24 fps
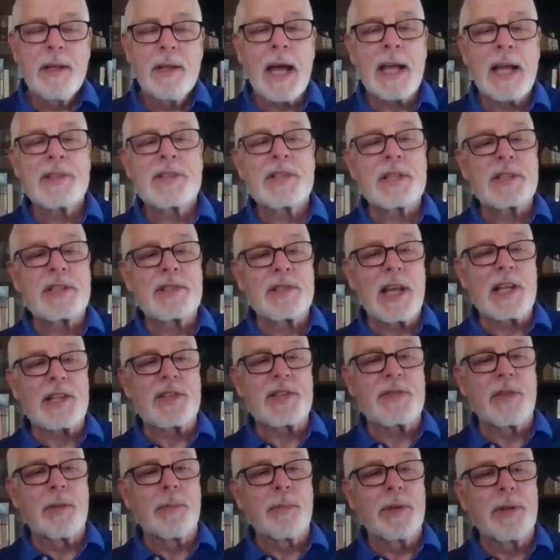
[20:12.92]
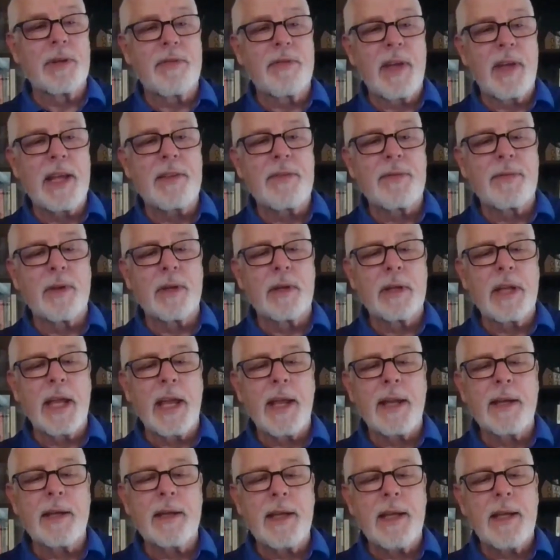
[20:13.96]
not successful, but faithful.
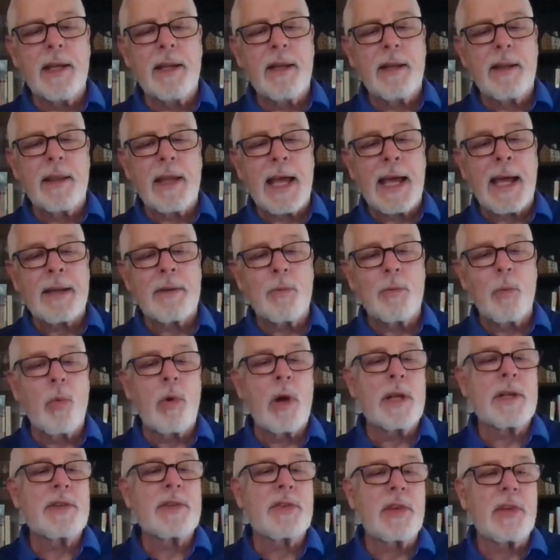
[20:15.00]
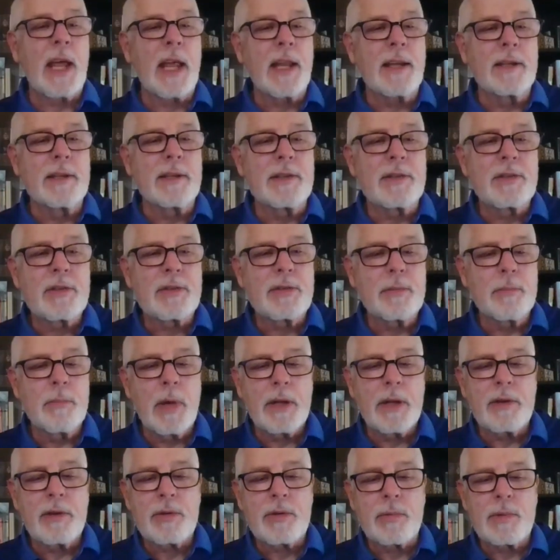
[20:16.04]
And in that one sentence,
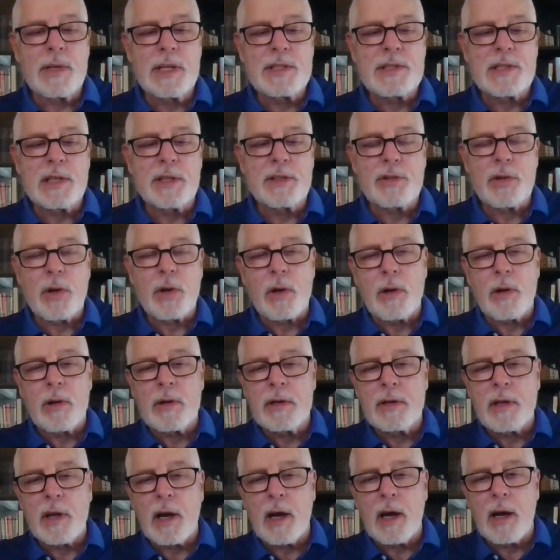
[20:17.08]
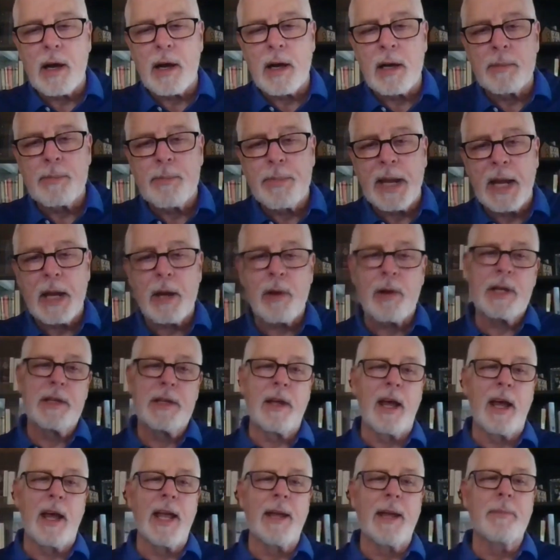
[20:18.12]
Mother Teresa turned our
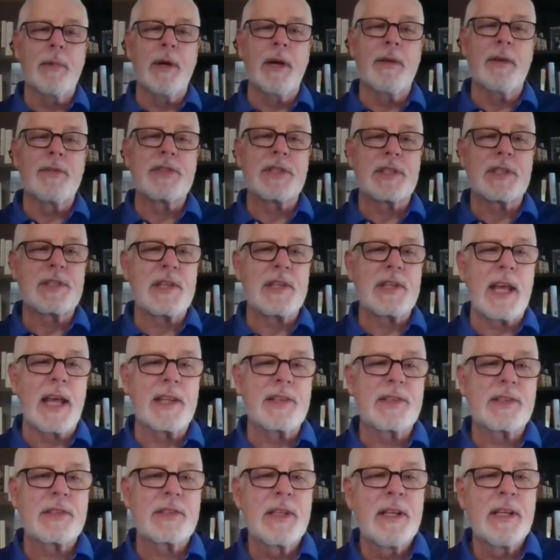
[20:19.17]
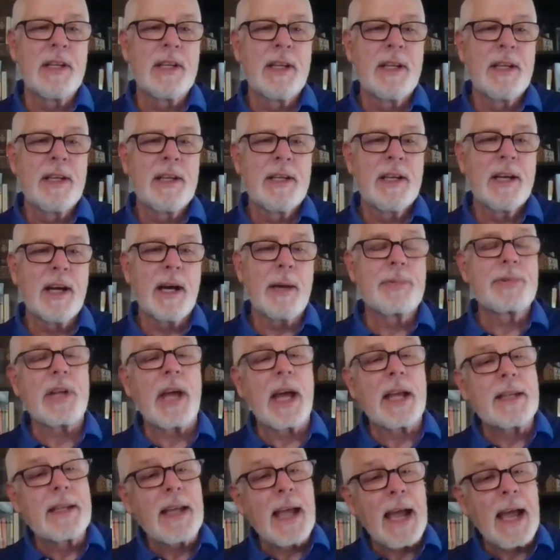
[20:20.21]
paradigm of success
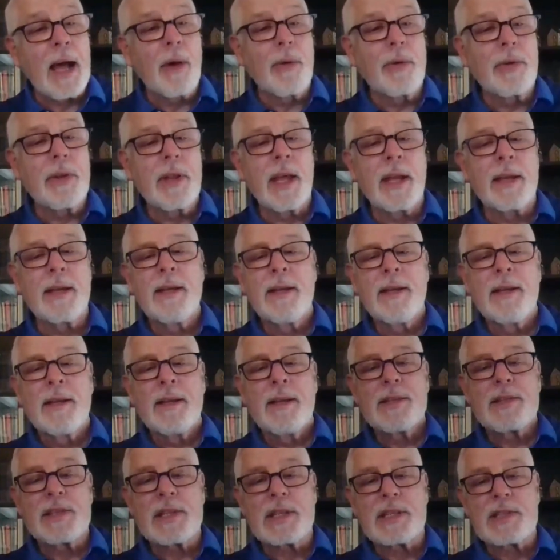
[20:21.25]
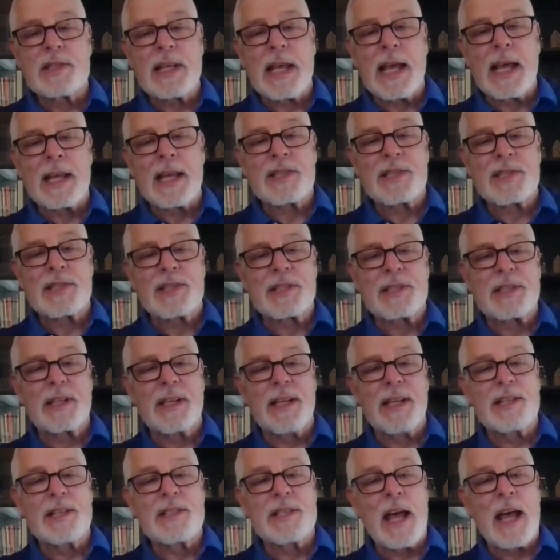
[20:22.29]
upside down, that success
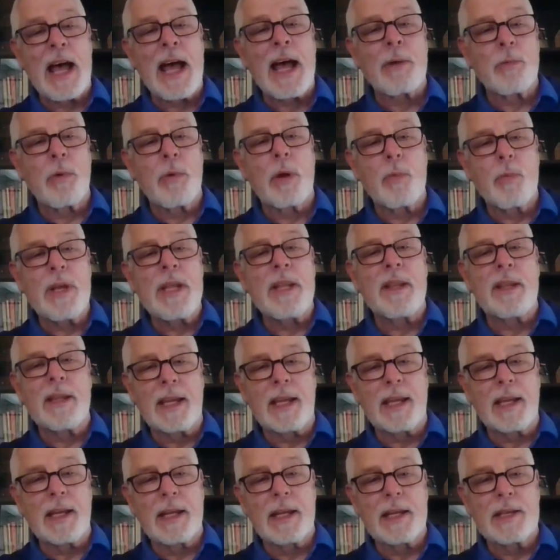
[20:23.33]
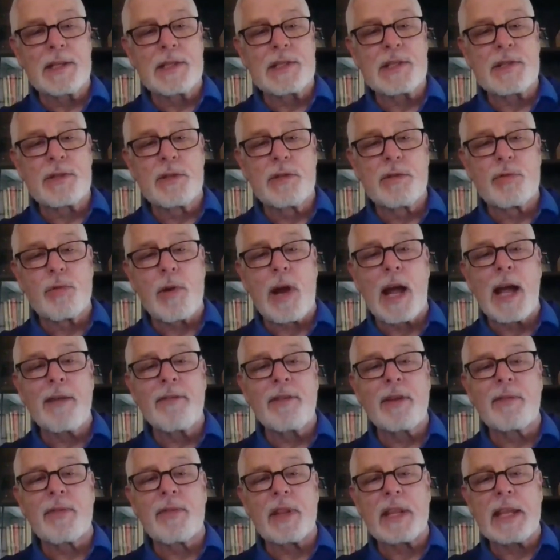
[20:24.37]
is not what we think it is,
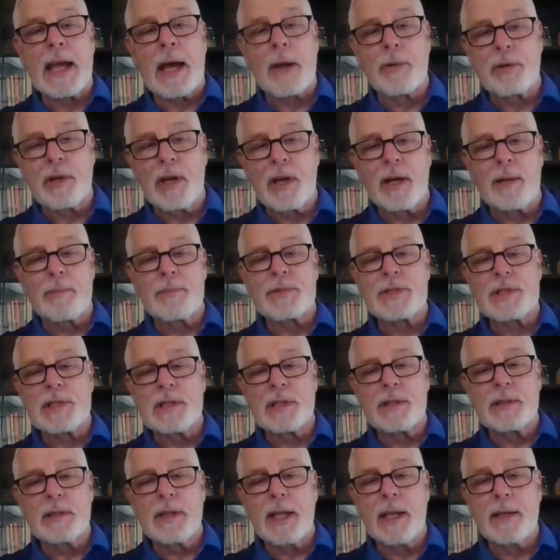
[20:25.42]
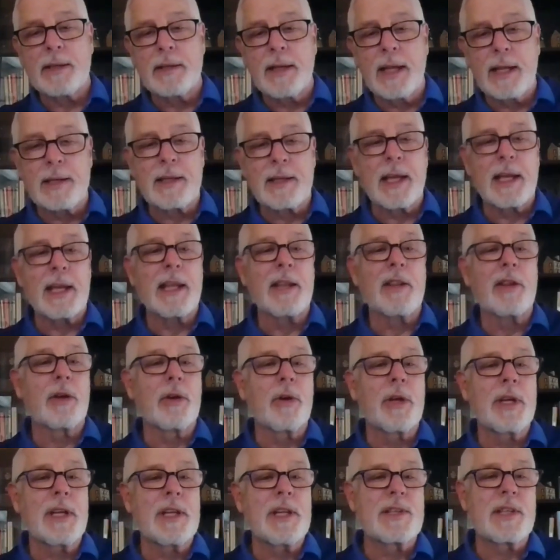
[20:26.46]
driving for the outcomes and getting the
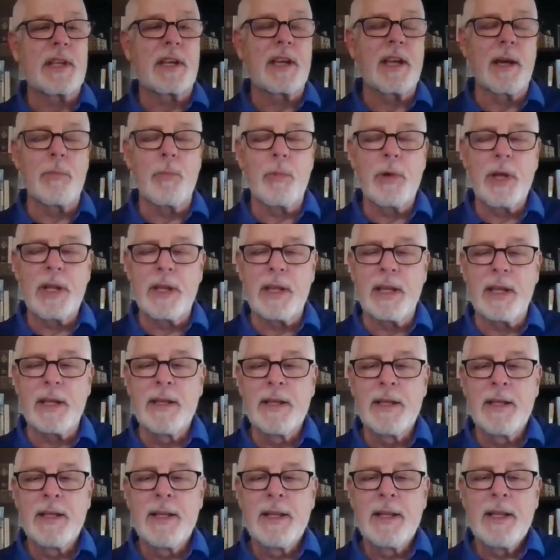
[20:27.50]
goodies that come with it.